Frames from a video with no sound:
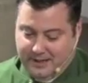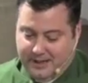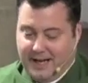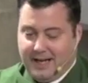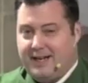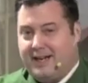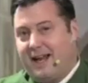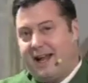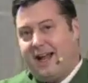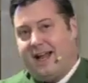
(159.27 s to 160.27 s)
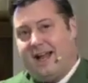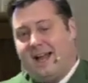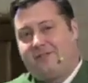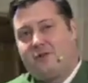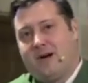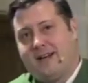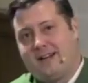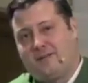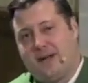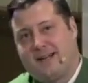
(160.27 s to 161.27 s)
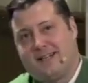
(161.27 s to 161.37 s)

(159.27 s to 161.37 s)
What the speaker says: and as you might expect,